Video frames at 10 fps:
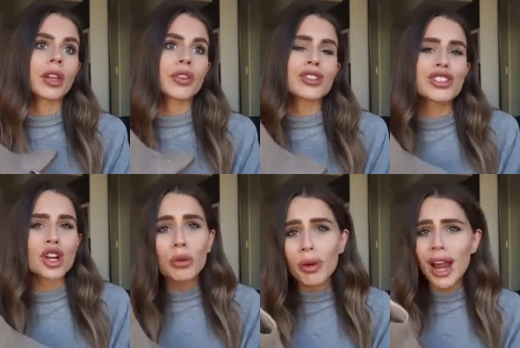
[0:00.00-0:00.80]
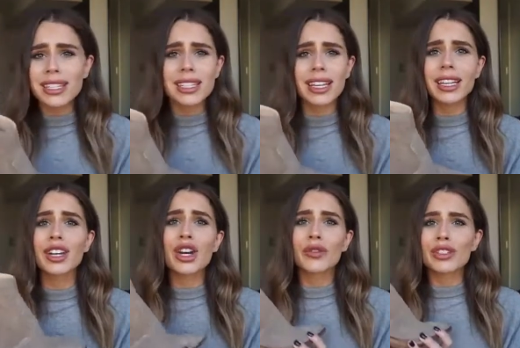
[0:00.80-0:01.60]
they're so pricey
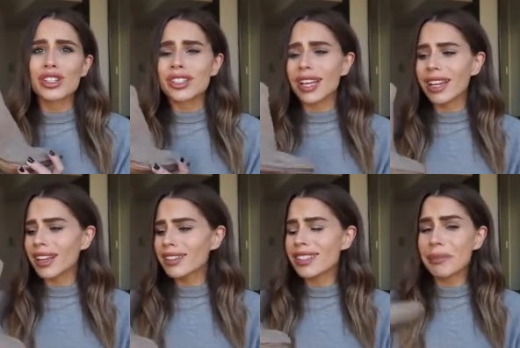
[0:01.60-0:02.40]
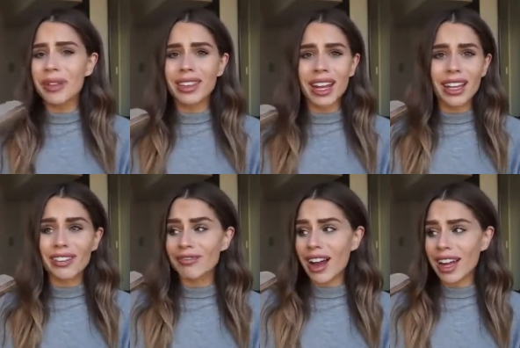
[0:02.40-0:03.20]
for just like something that I
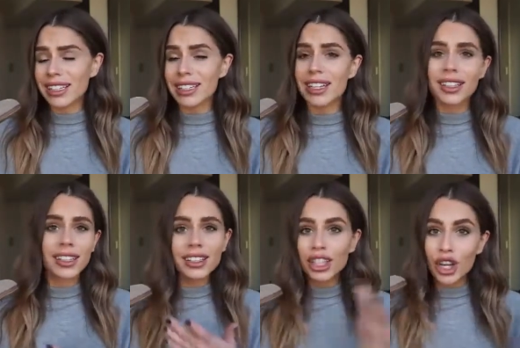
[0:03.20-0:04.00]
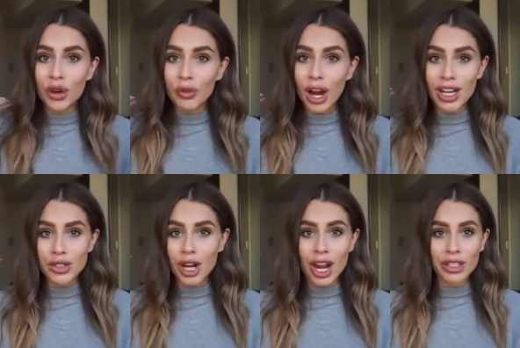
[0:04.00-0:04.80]
could find, you know, for
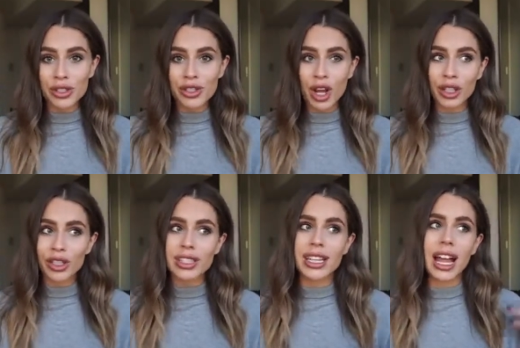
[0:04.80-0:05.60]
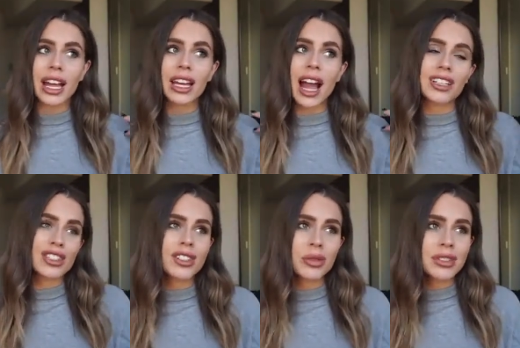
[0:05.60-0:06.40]
under a $100. Like I, I
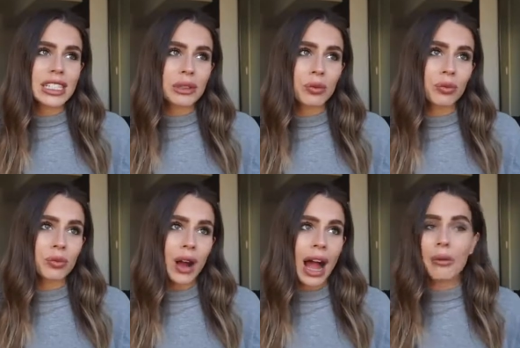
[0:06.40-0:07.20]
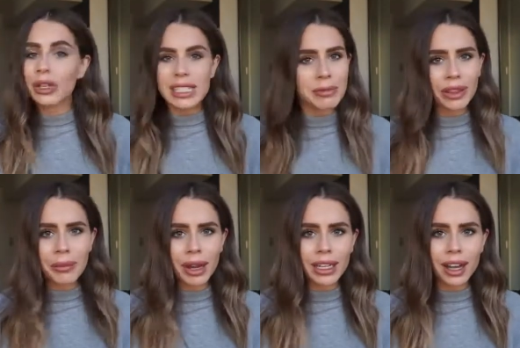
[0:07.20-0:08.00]
just don't see I wouldn't spend the
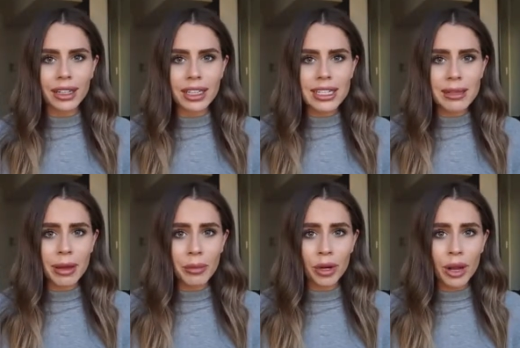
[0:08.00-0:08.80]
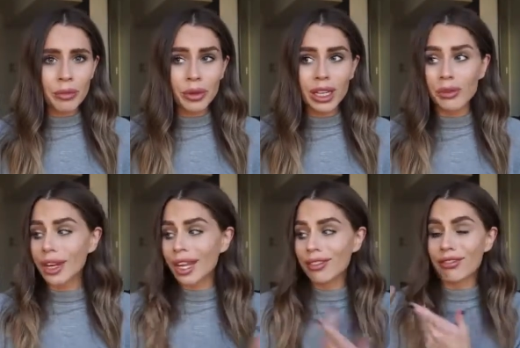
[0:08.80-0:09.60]
money on an Isabel Marant booty
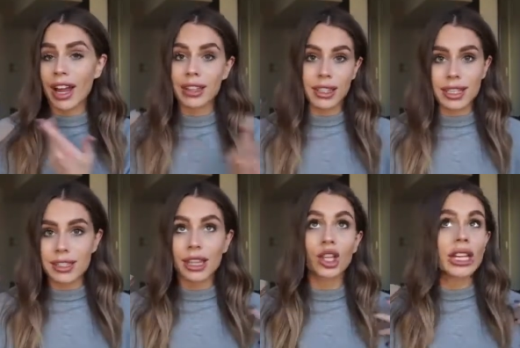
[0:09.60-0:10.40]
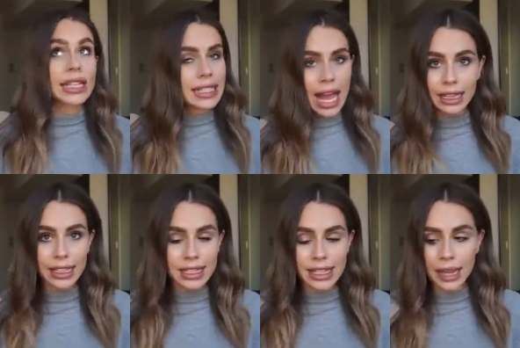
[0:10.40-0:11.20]
when I could find these. They look
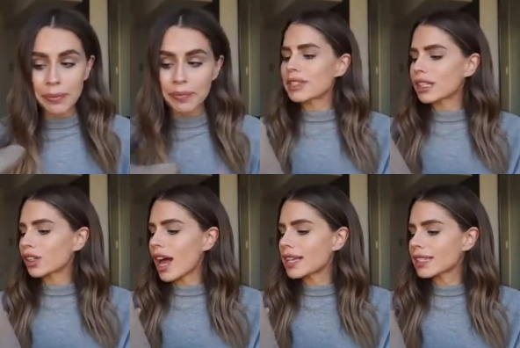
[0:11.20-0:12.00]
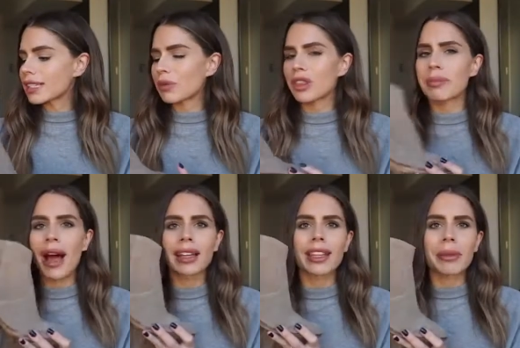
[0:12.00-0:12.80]
exactly the same. I was a little hesitant with
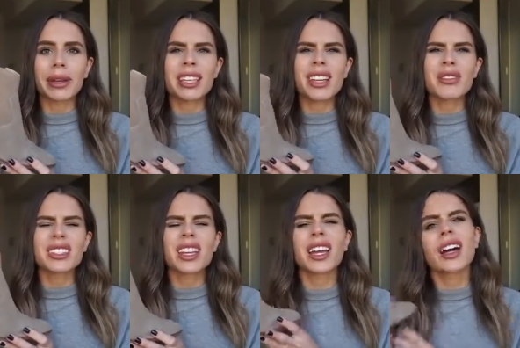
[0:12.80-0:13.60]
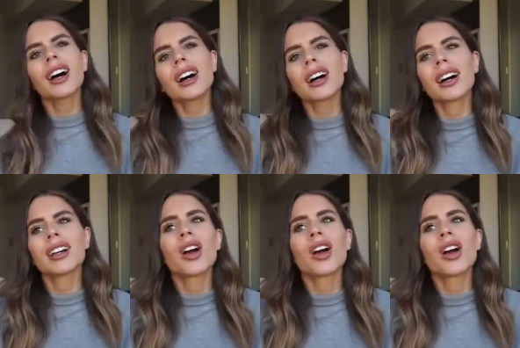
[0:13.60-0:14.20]
buying them because I was like, oh,